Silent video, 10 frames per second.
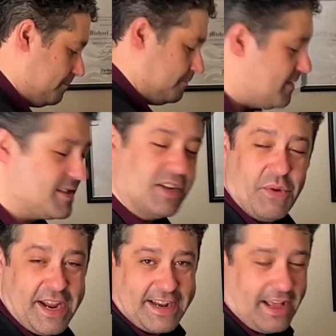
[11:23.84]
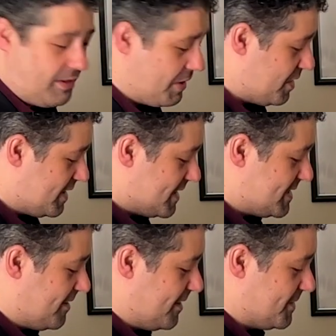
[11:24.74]
there's no way in hell I would
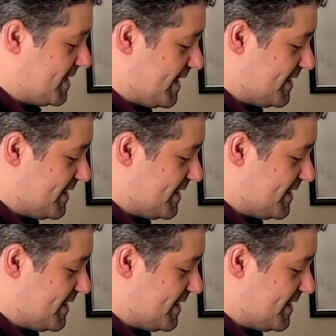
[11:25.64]
consider using this